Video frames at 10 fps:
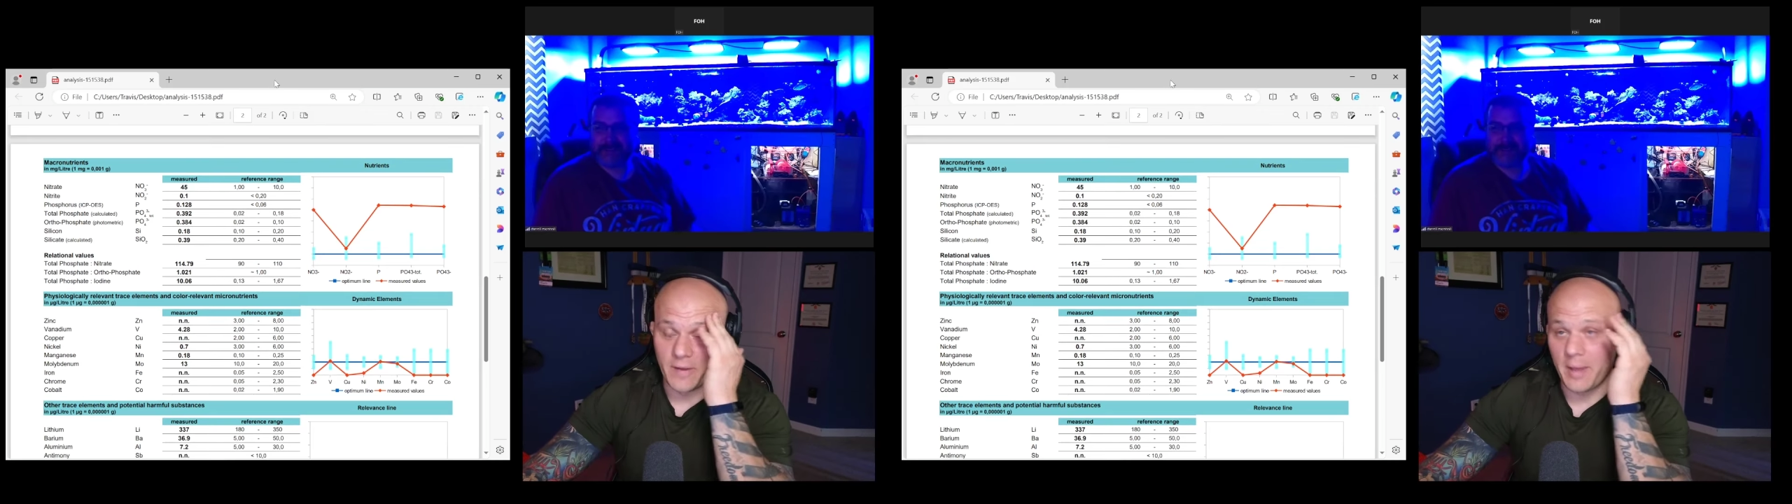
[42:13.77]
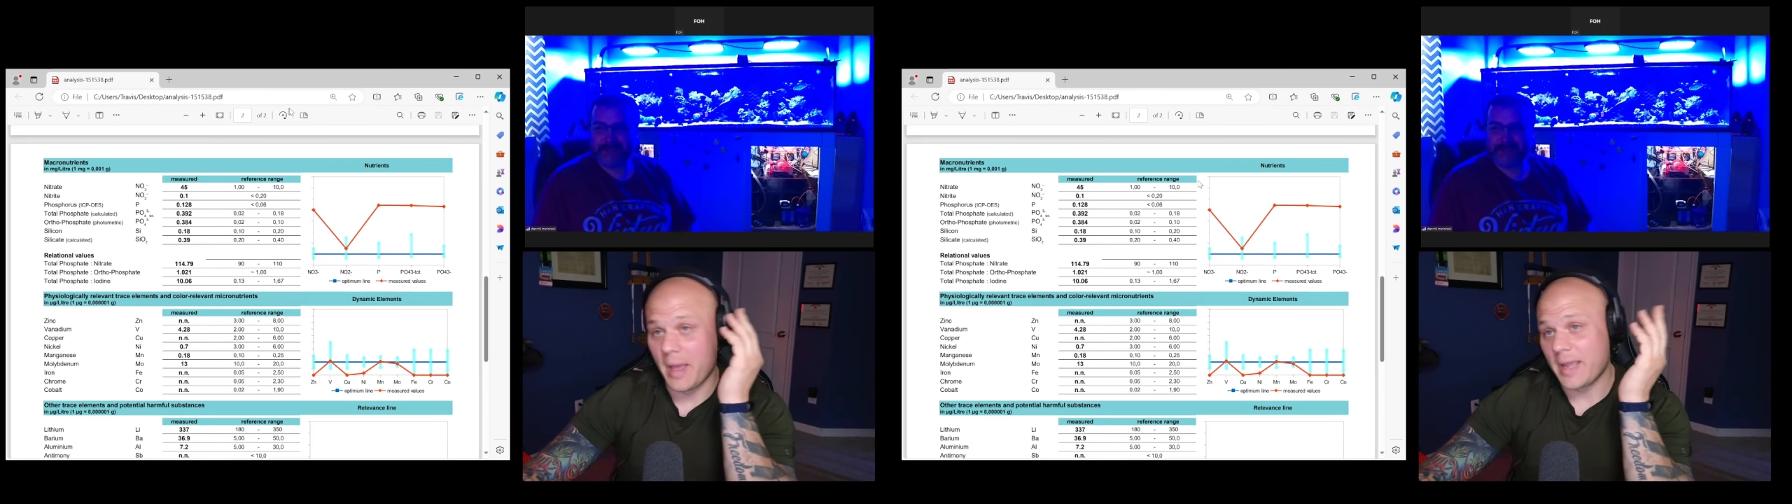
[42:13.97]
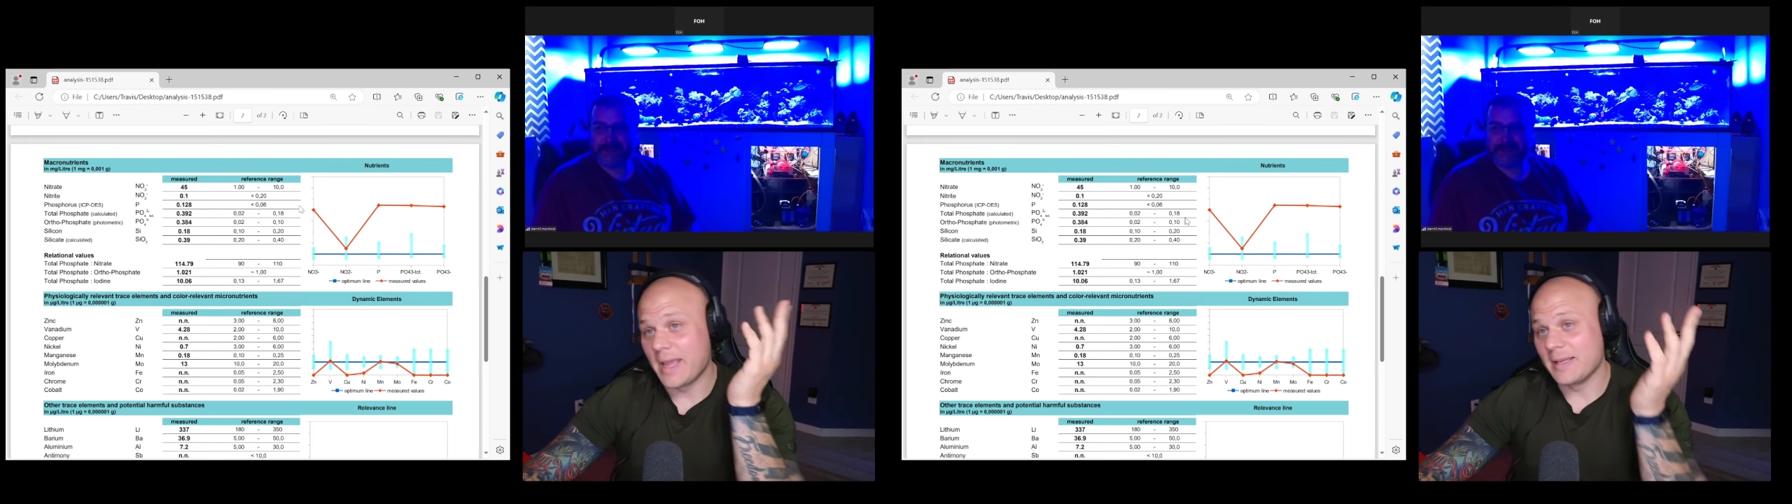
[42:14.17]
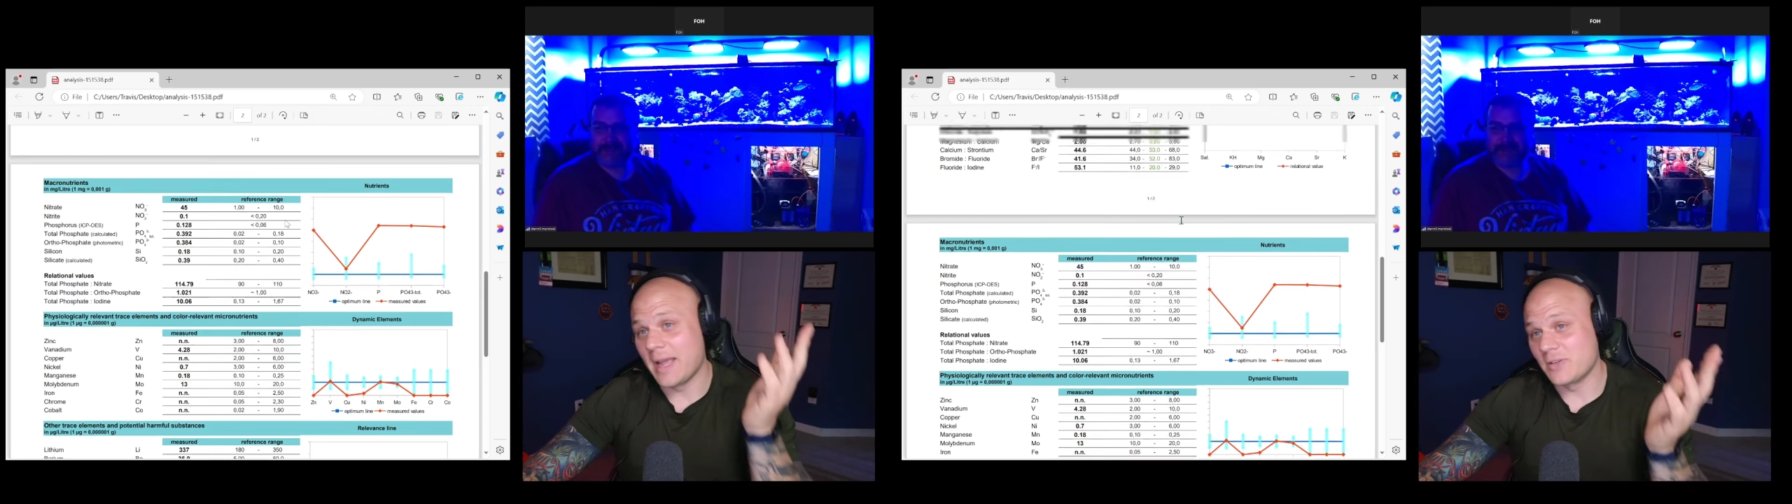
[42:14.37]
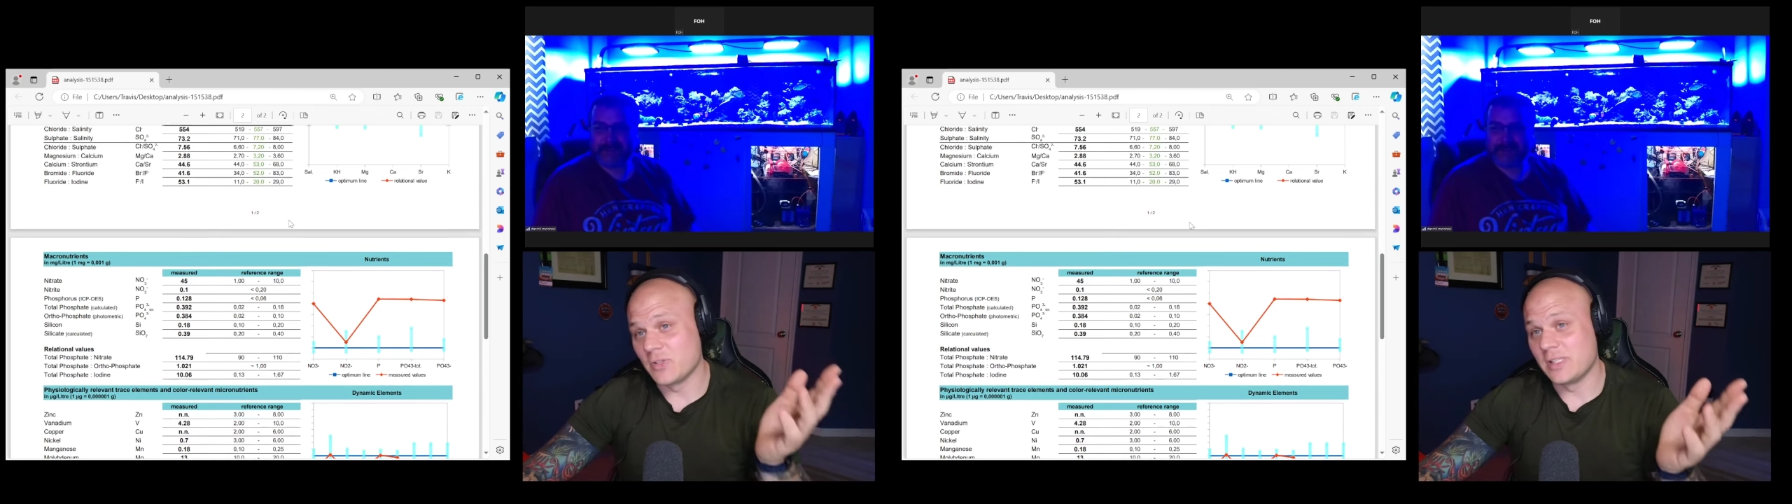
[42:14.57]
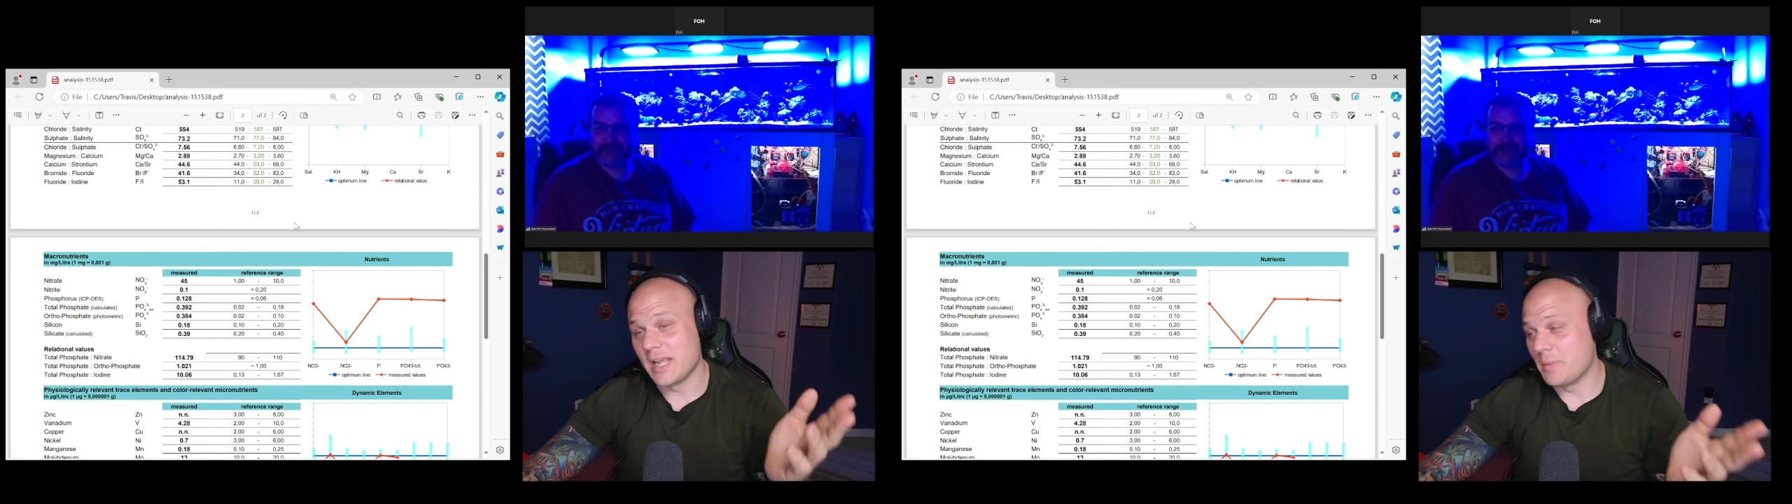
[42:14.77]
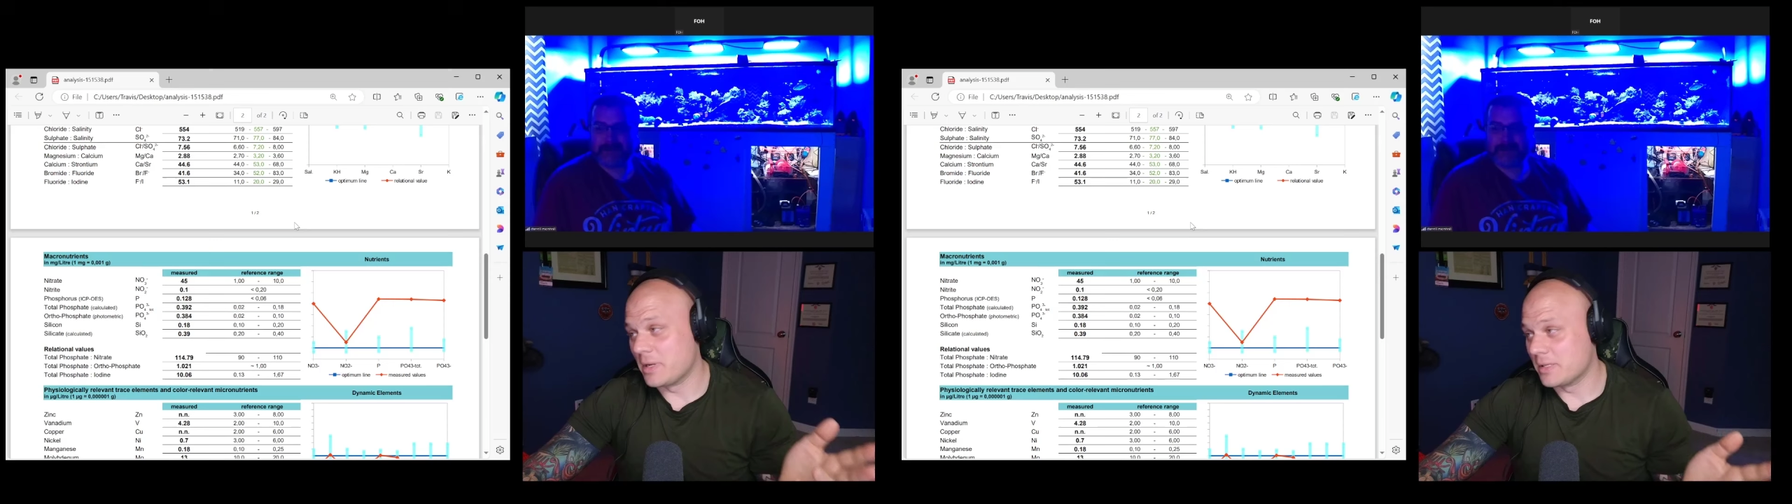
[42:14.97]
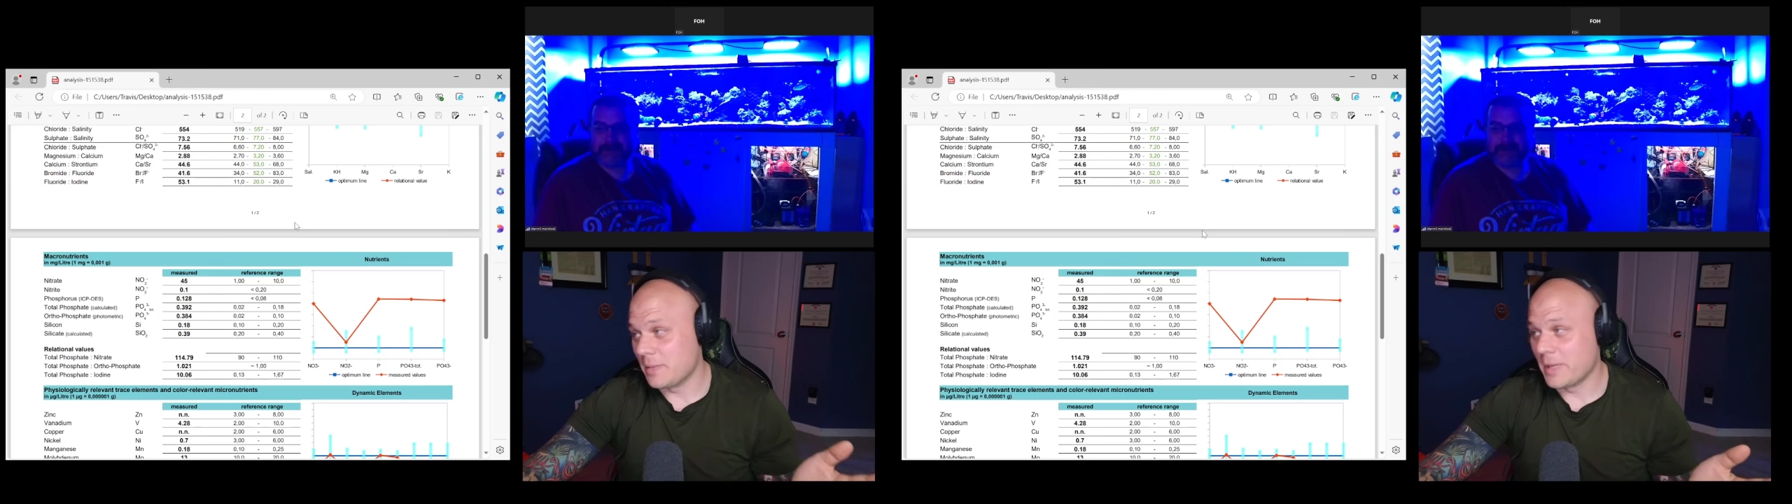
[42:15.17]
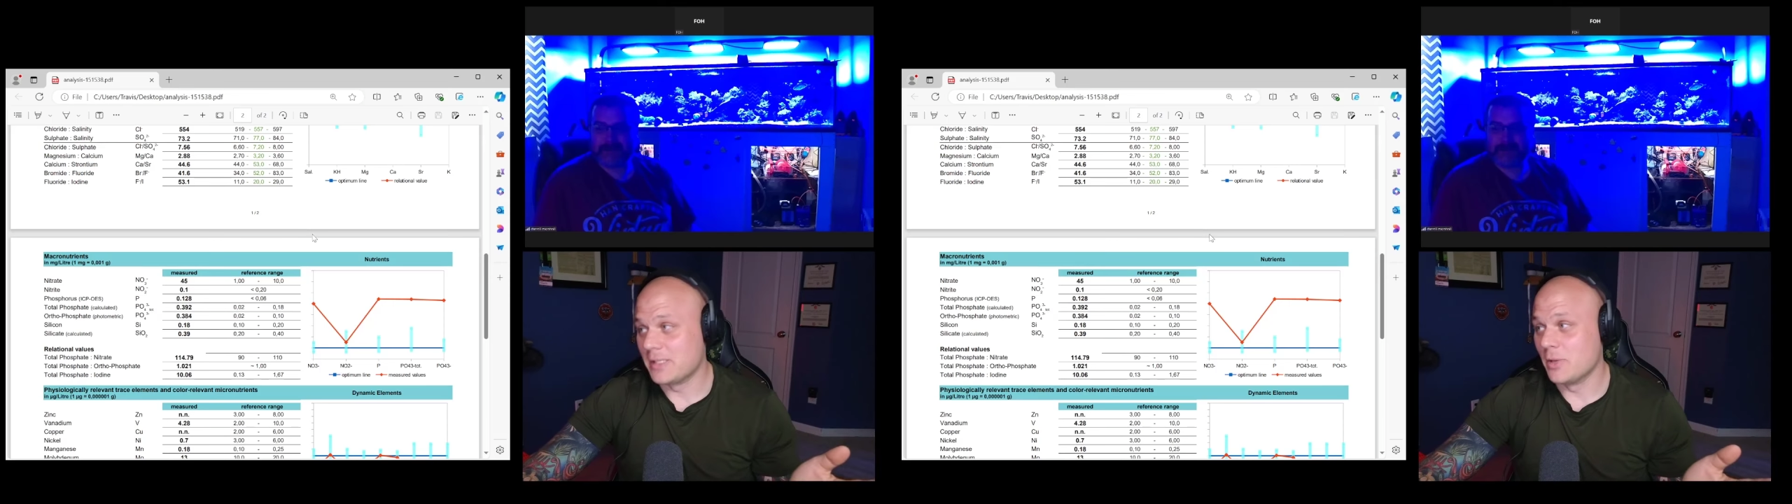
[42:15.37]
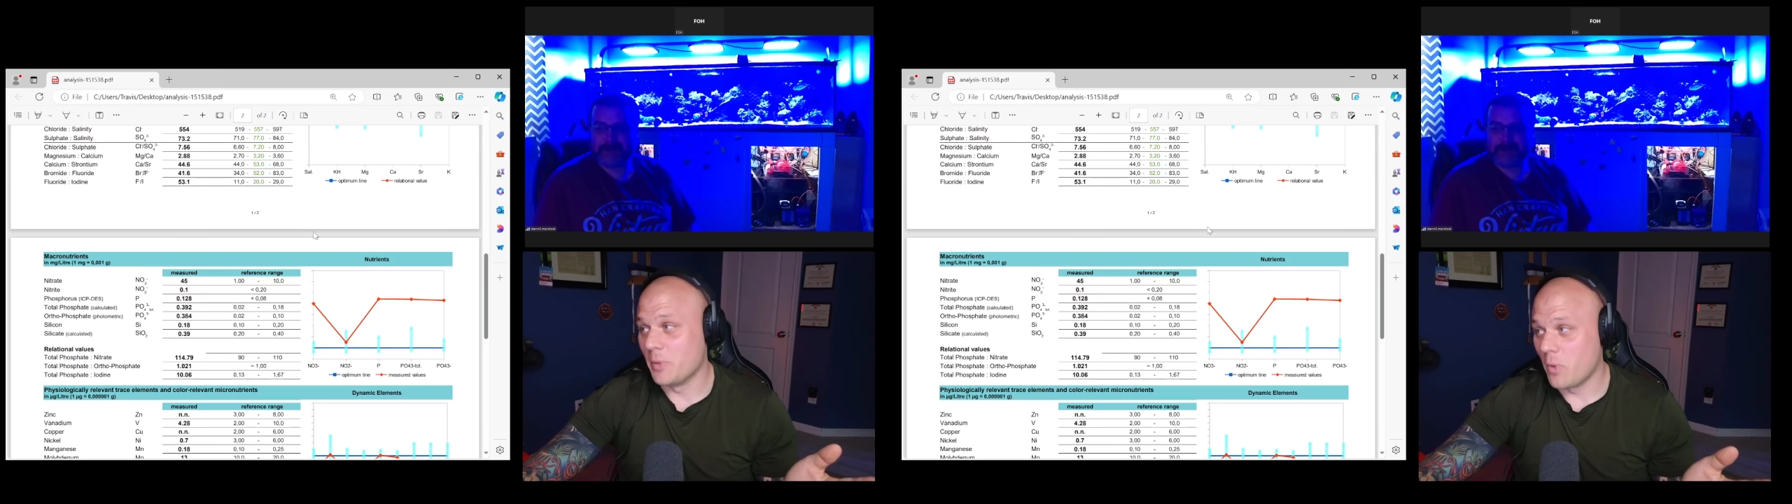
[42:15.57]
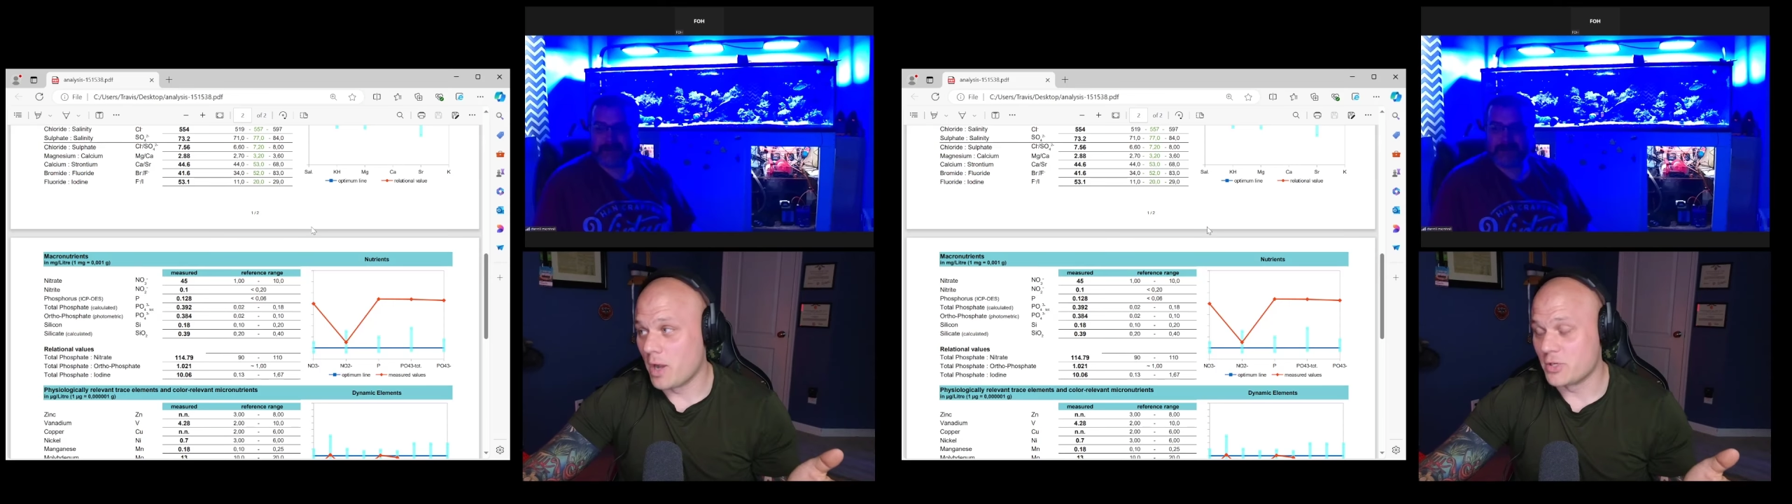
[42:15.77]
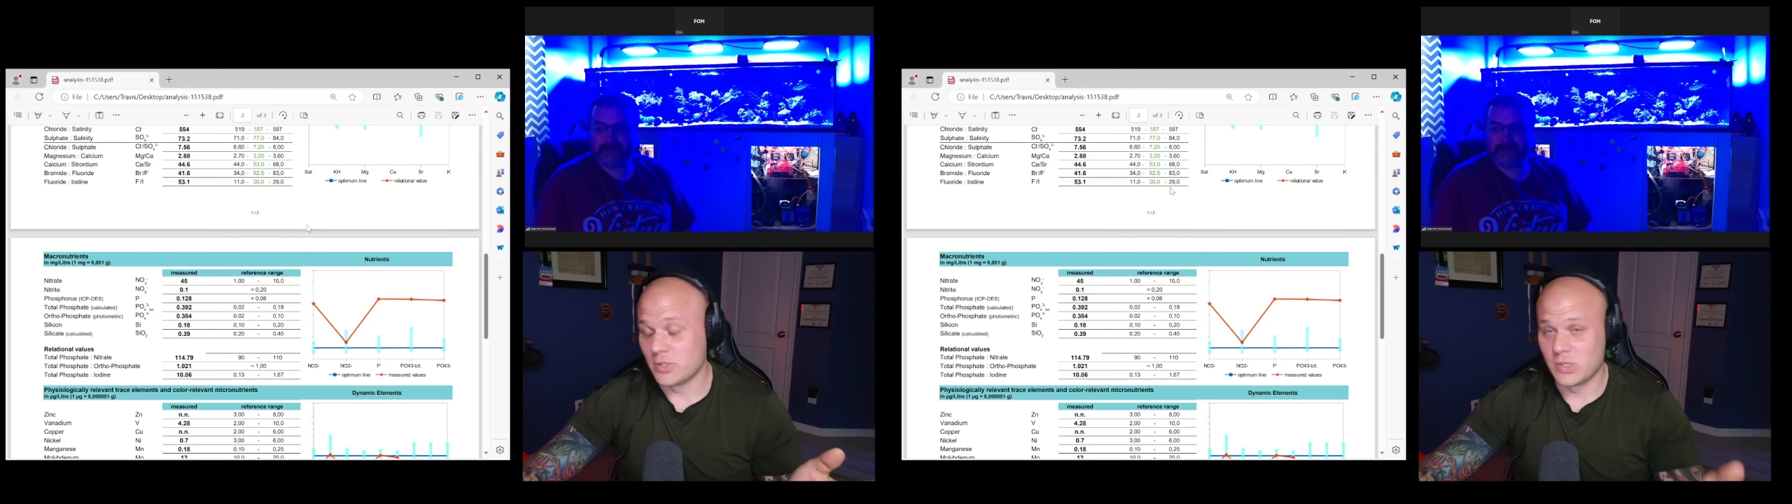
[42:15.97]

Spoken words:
I can't actually say because they might still be watching.